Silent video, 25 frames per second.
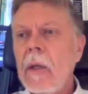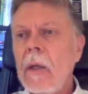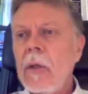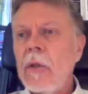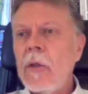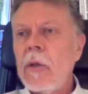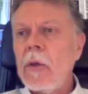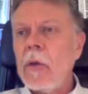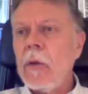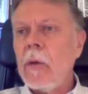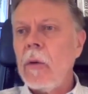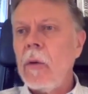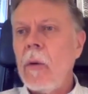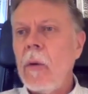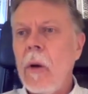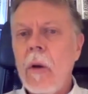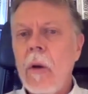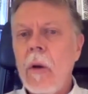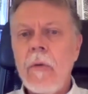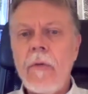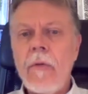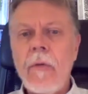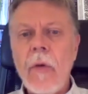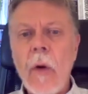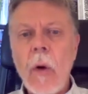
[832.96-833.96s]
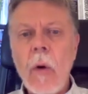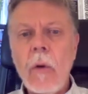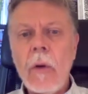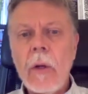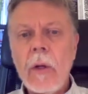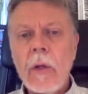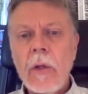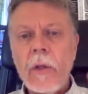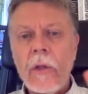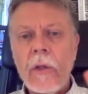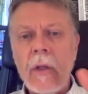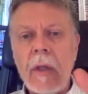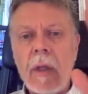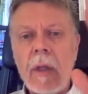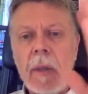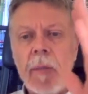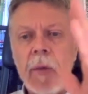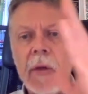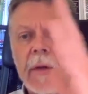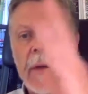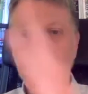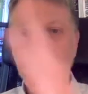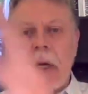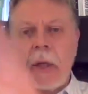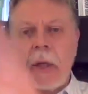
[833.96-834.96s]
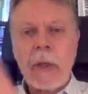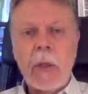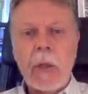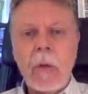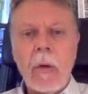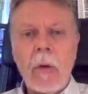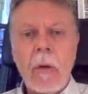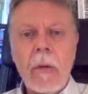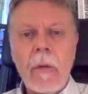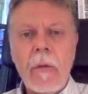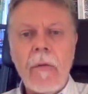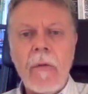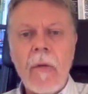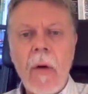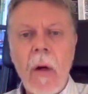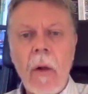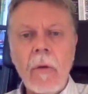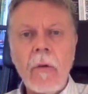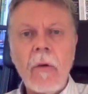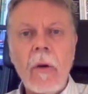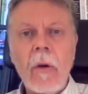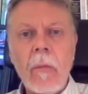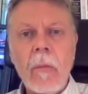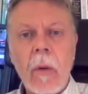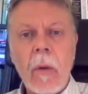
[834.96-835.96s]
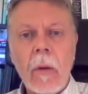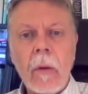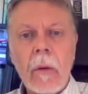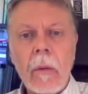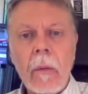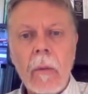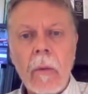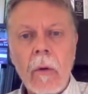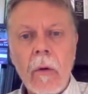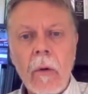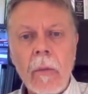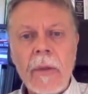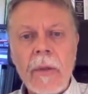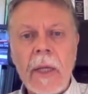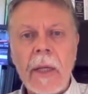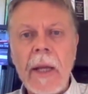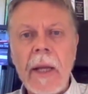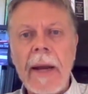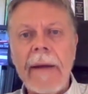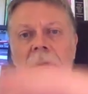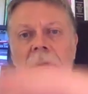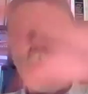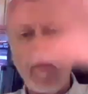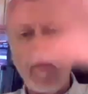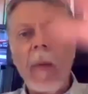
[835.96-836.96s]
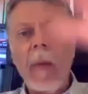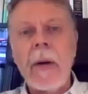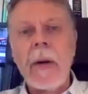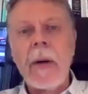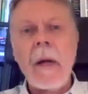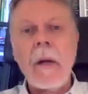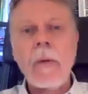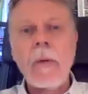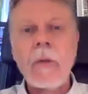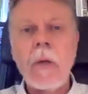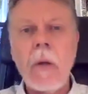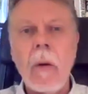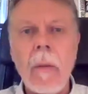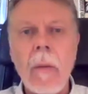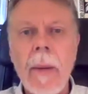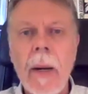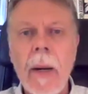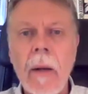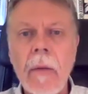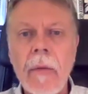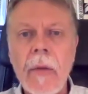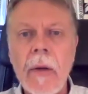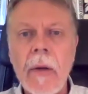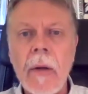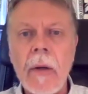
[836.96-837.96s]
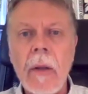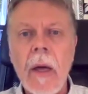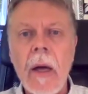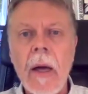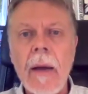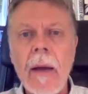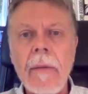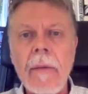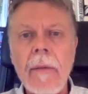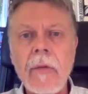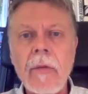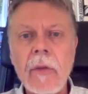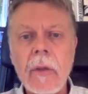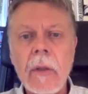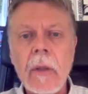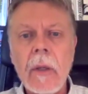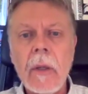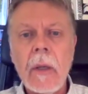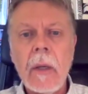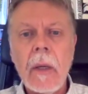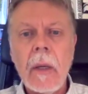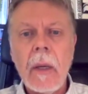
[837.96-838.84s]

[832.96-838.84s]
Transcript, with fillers: to focus the protection on the vulnerable groups and let everyone else go about their lives